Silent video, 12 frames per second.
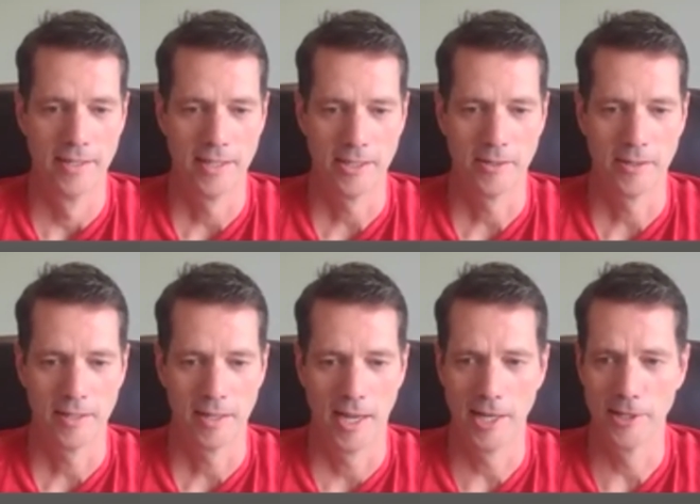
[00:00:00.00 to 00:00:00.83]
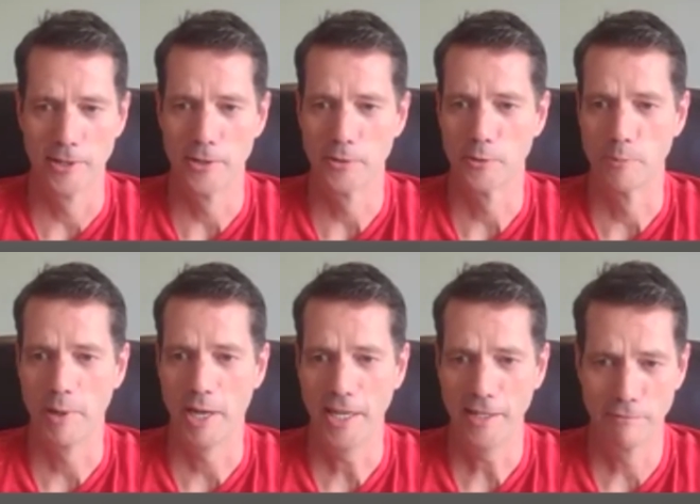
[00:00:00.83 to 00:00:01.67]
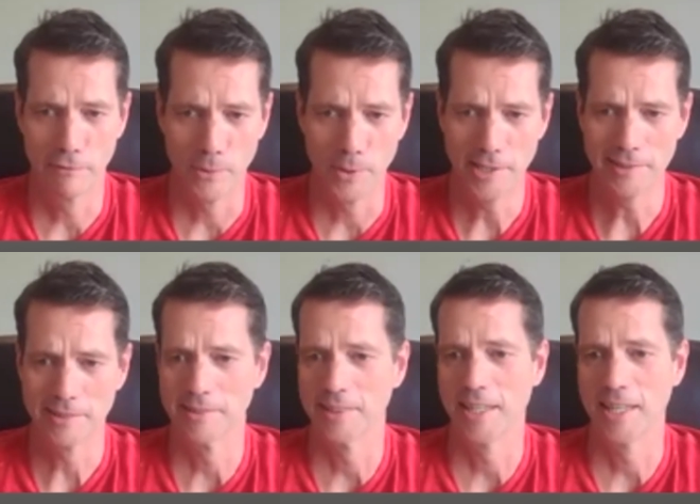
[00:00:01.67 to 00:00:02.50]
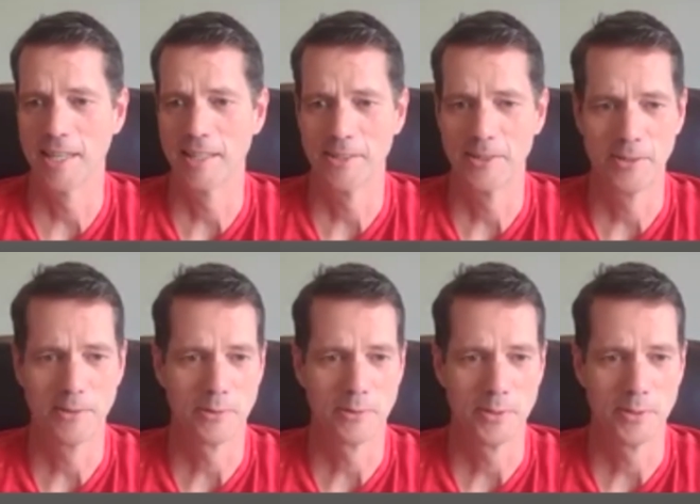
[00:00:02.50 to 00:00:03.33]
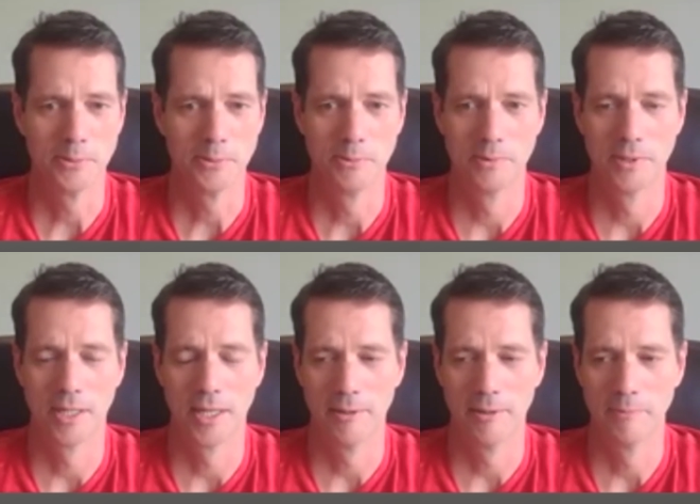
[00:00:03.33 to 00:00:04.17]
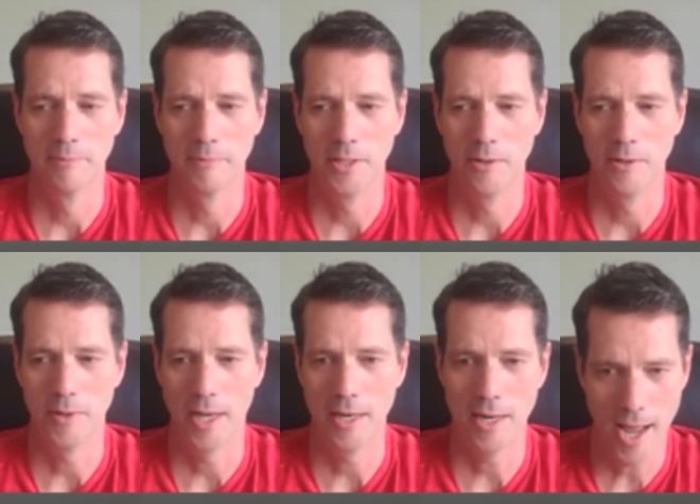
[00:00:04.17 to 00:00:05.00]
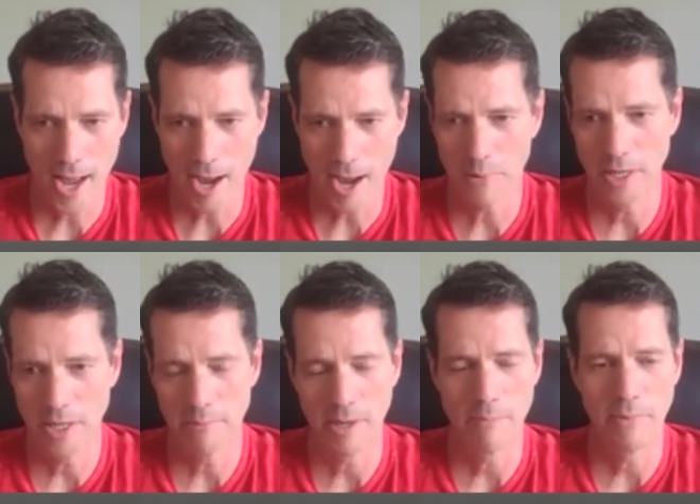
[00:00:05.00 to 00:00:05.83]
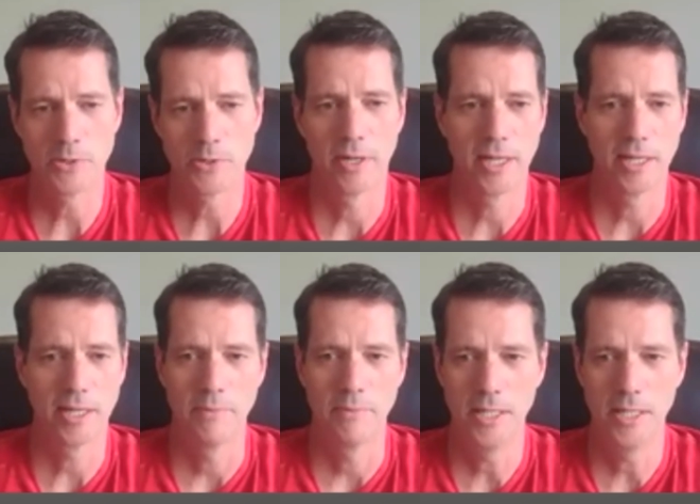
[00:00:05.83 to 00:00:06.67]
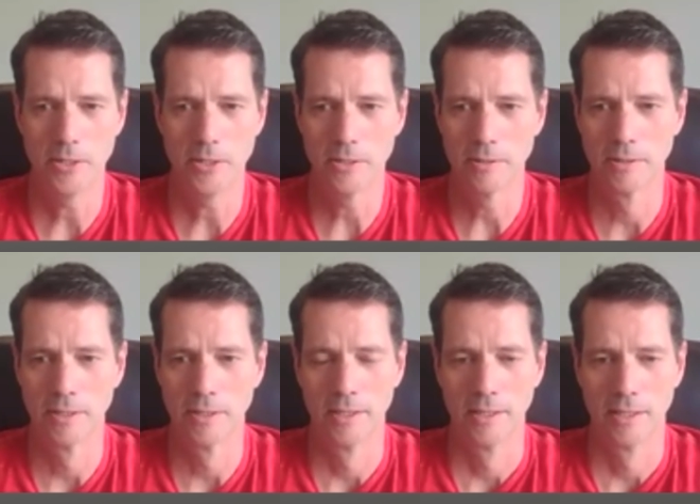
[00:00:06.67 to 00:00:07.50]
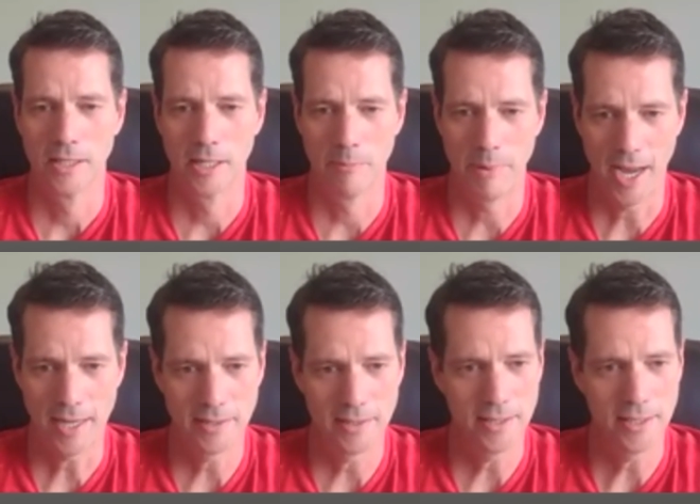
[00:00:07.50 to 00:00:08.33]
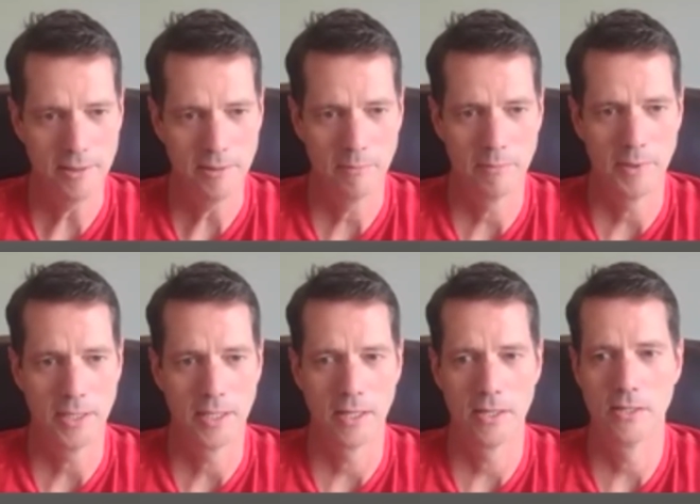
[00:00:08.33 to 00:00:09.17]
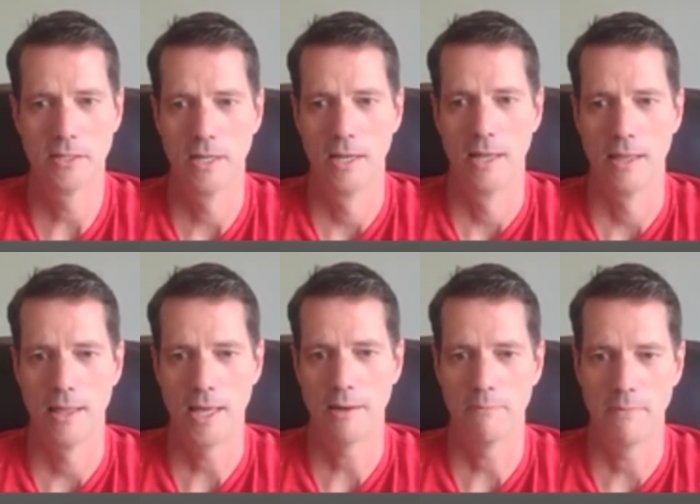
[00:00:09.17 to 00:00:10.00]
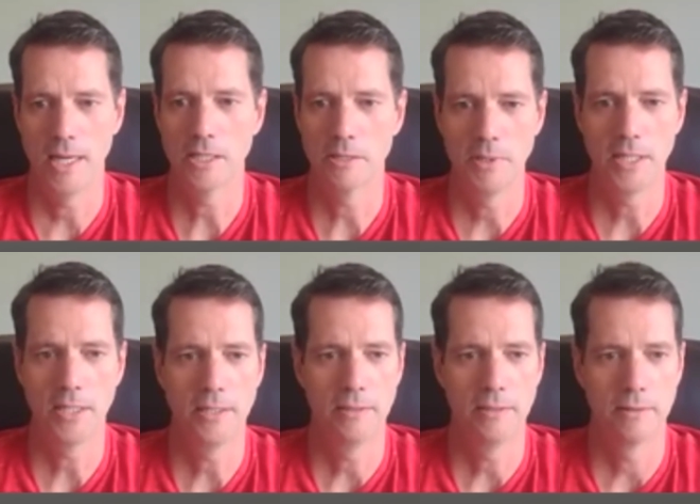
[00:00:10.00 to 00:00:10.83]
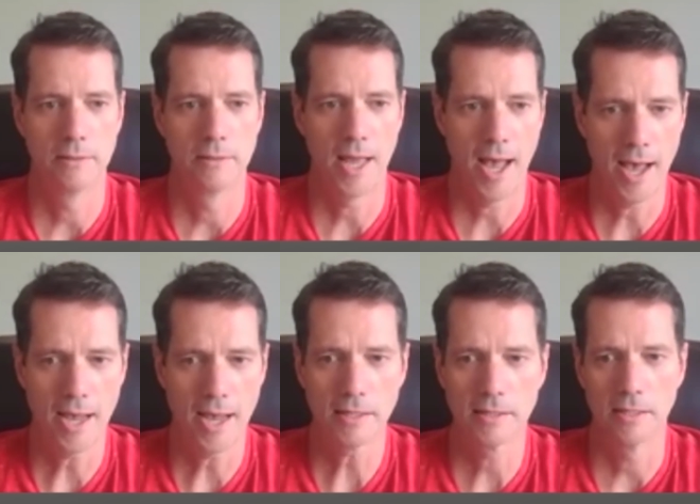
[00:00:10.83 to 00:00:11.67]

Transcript: you know, I, I learned through pain avoidance, and I learned through, um, you know, I, I operate at my best when I am near capacity, because that makes me act